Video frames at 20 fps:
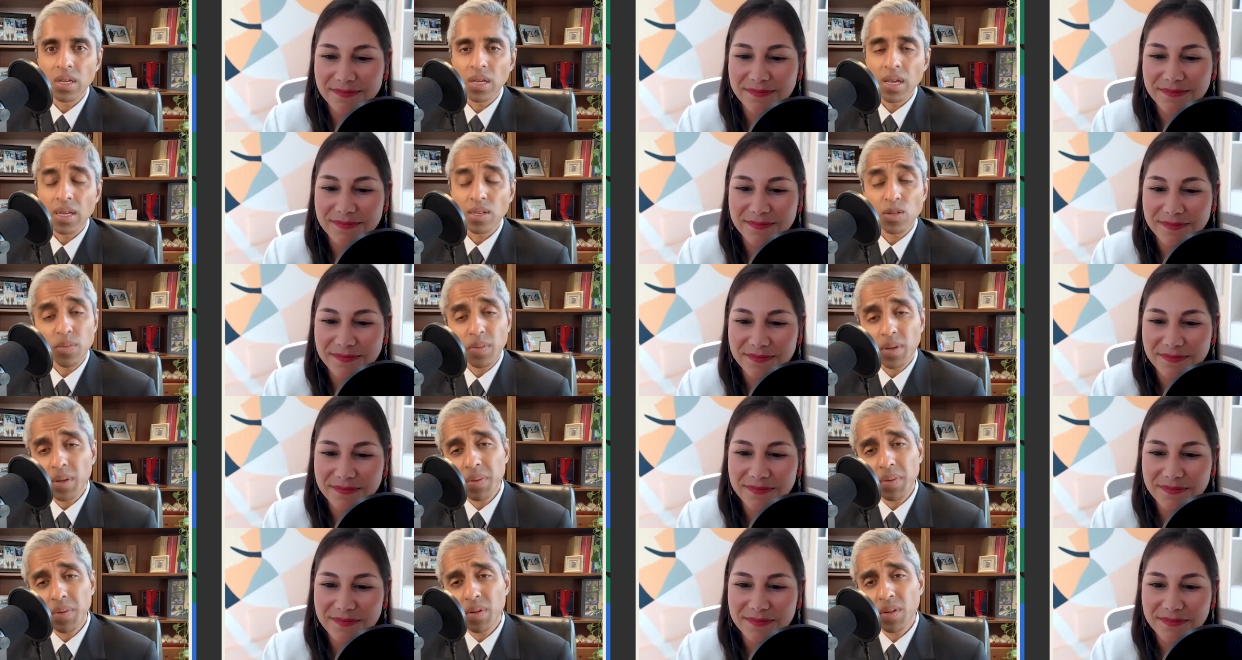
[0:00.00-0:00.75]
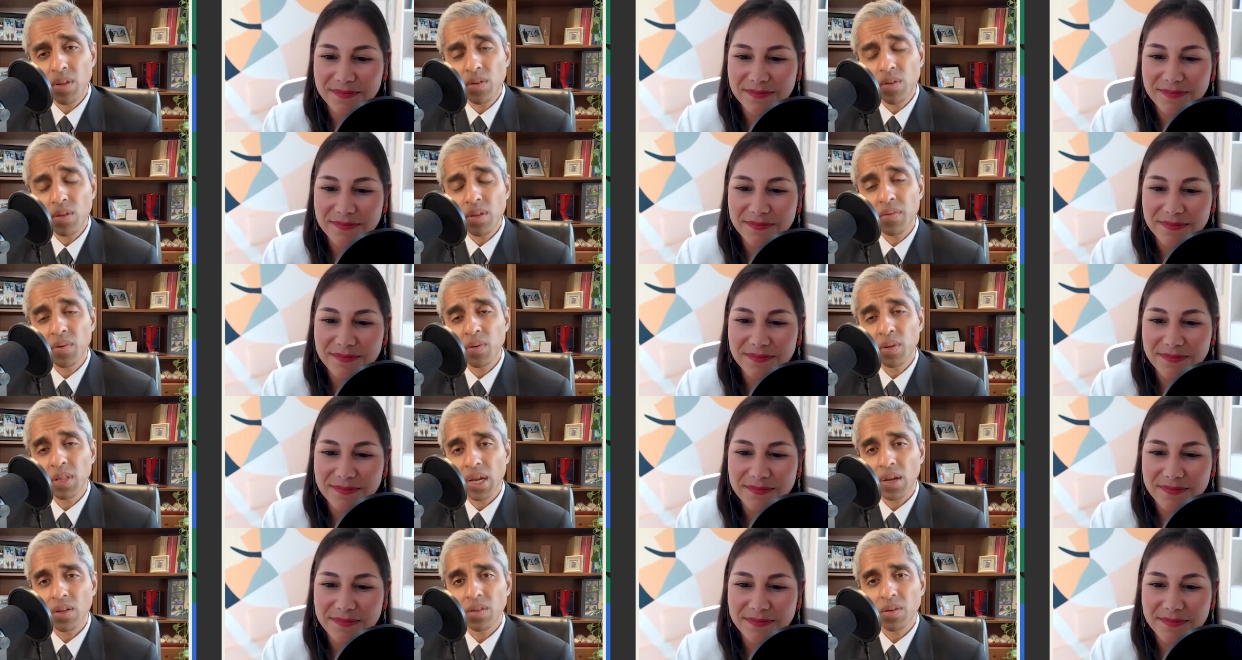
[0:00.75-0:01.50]
Speaker 1: and too many people are living
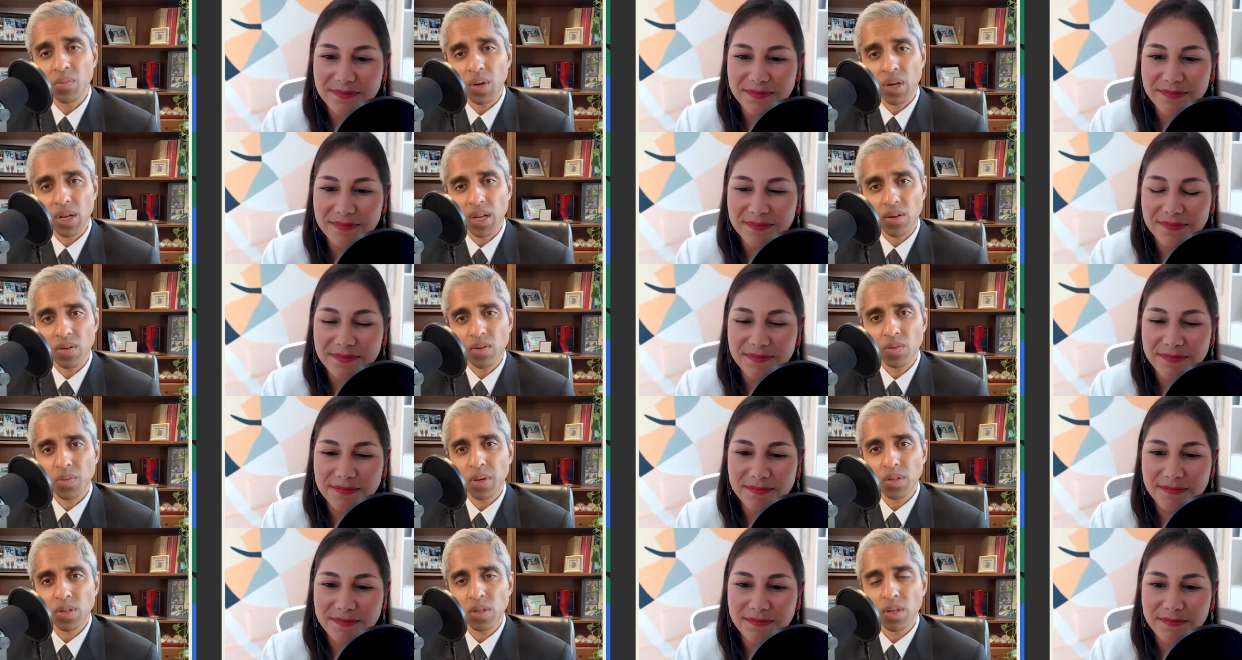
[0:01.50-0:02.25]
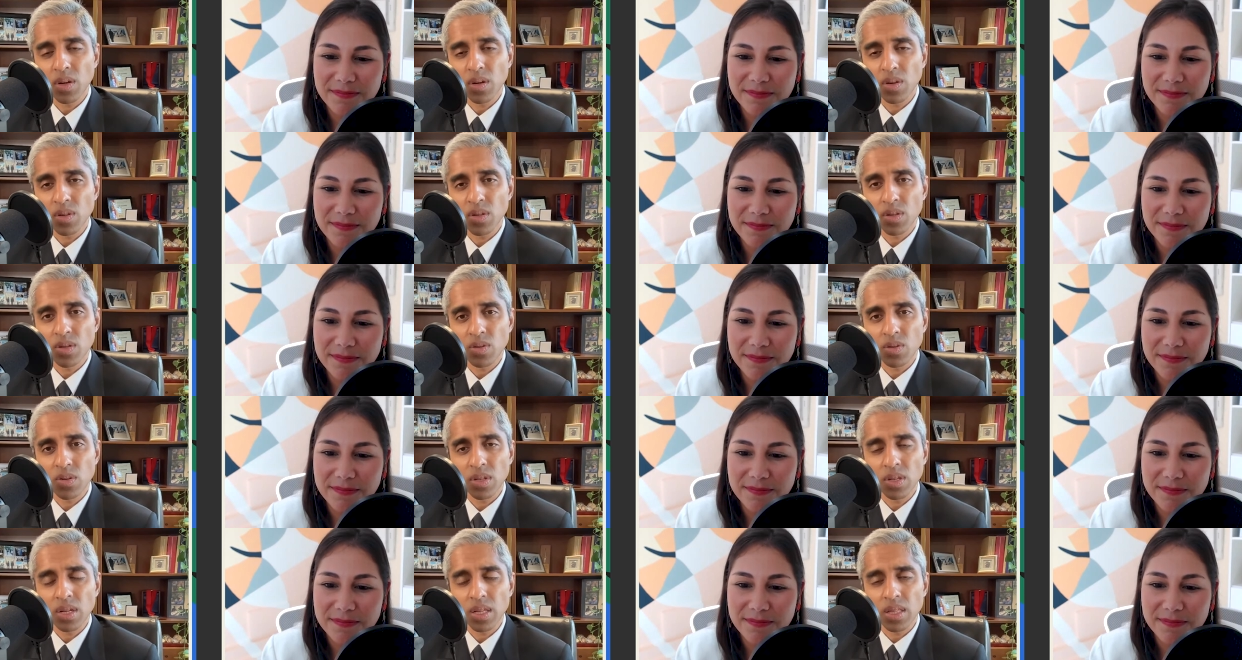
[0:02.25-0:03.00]
without them right now especially our
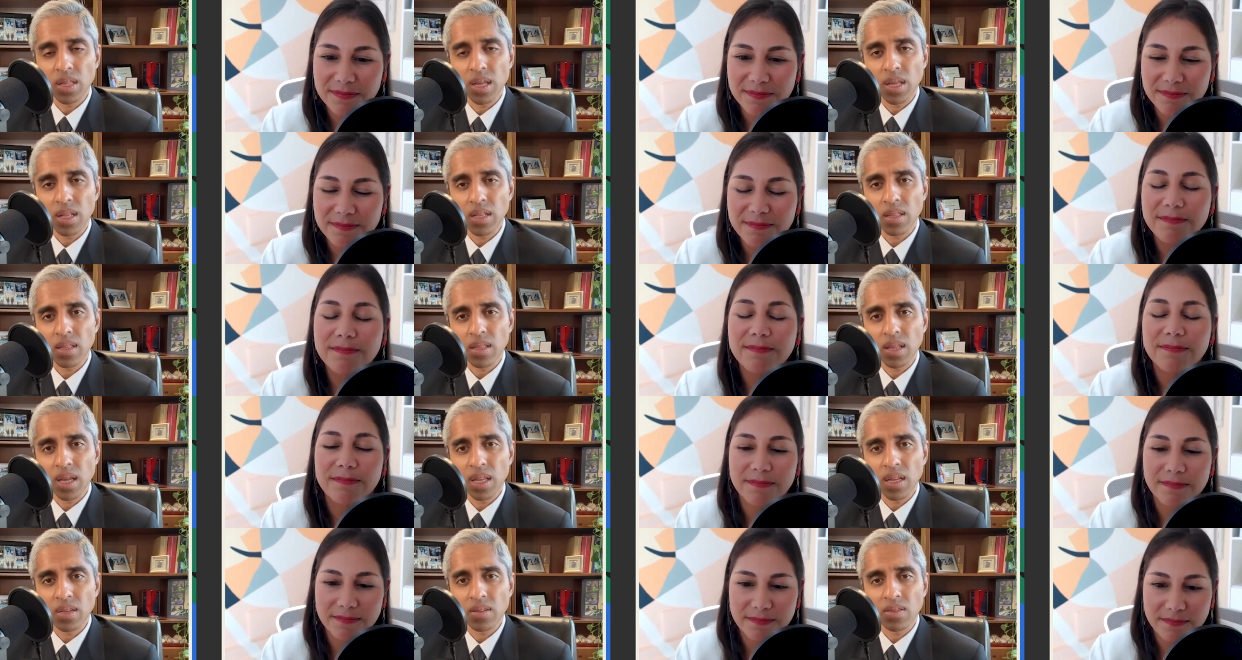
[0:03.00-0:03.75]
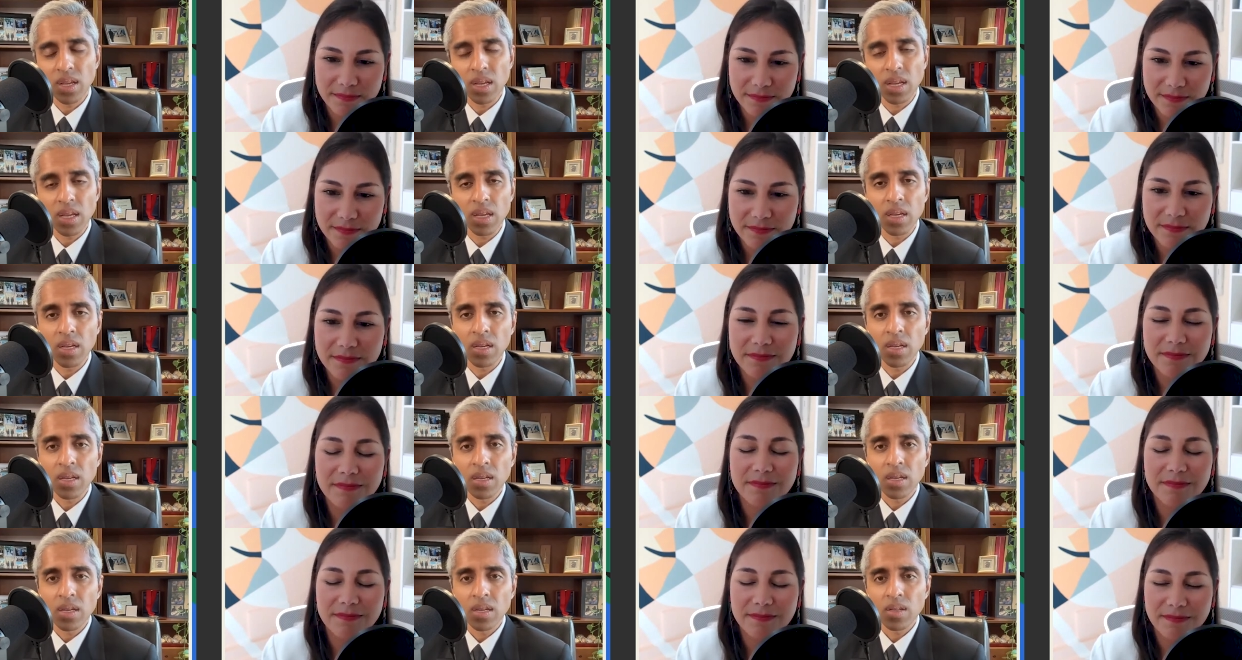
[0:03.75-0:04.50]
children and that that is a
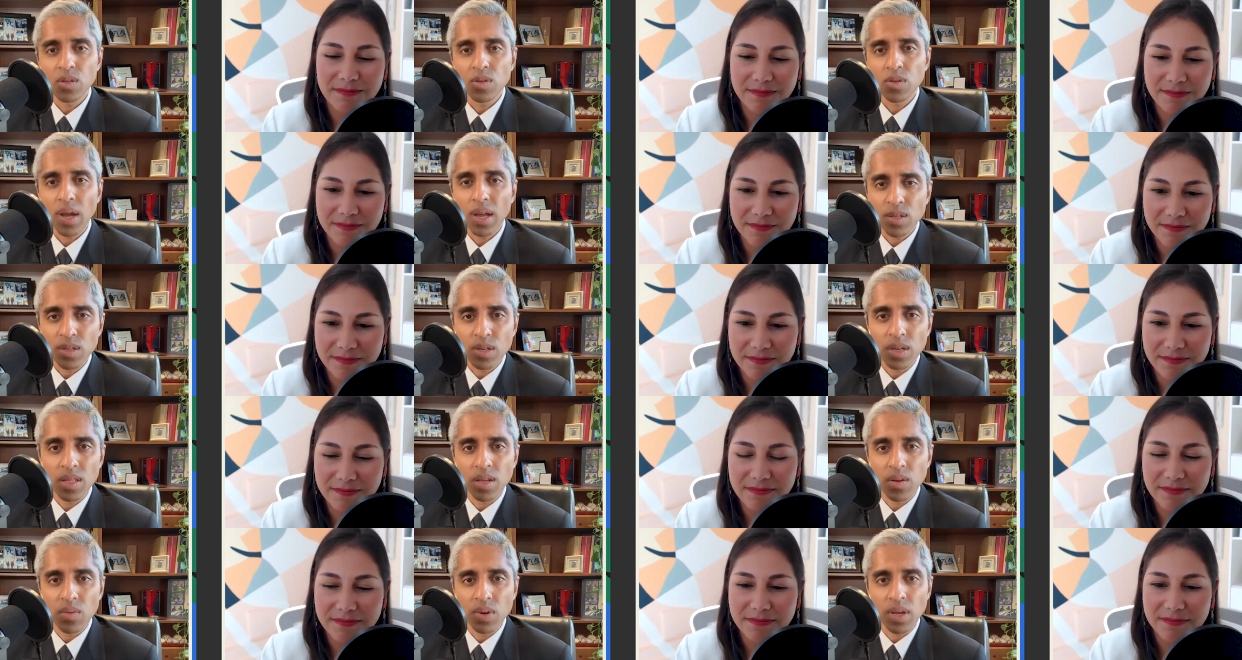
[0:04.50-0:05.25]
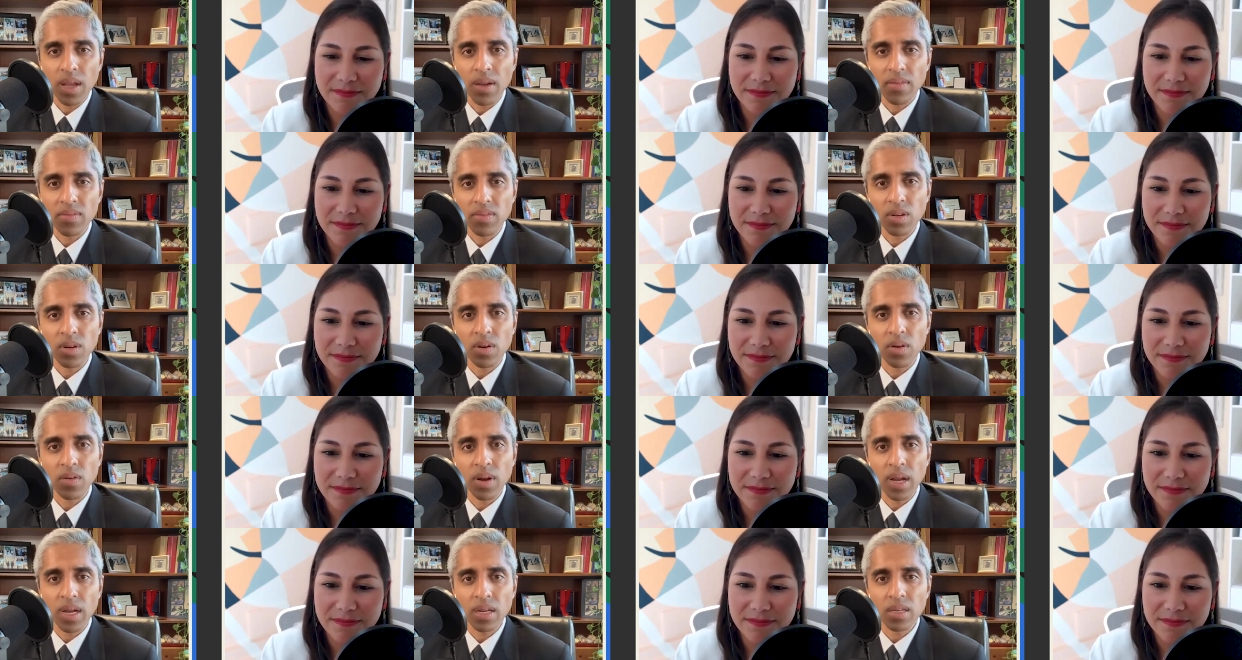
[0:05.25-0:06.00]
tragedy that we have to
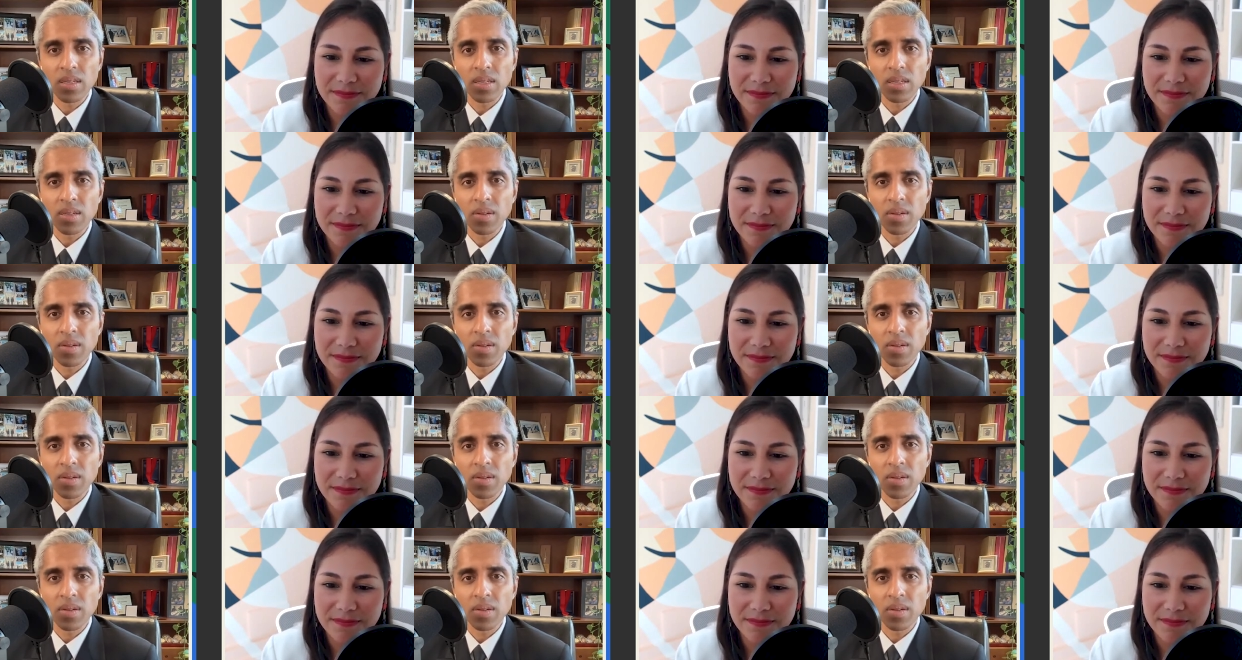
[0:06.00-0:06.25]
correct.